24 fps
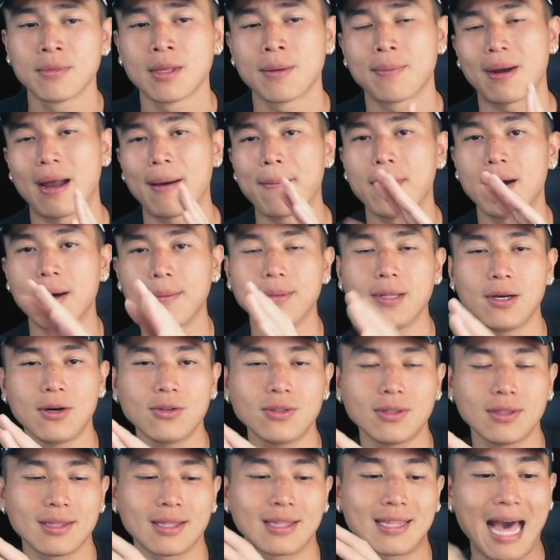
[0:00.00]
But I'm gonna upload
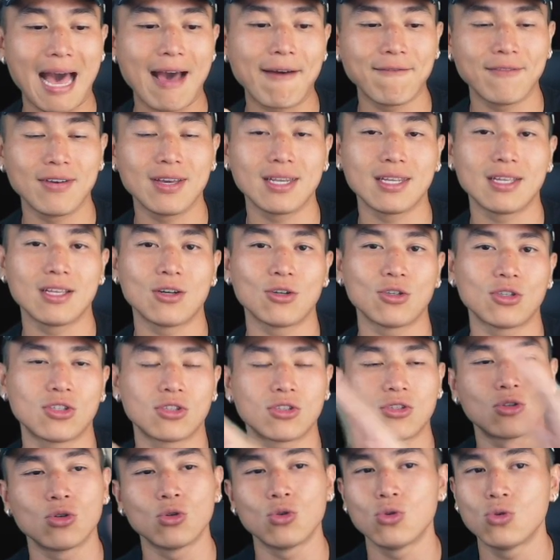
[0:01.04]
that video
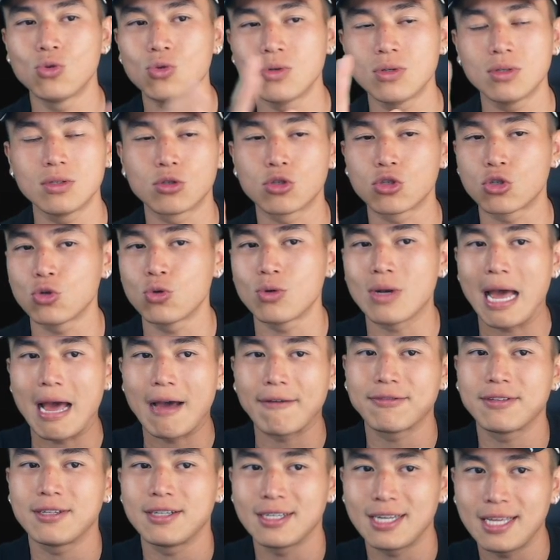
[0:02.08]
soon after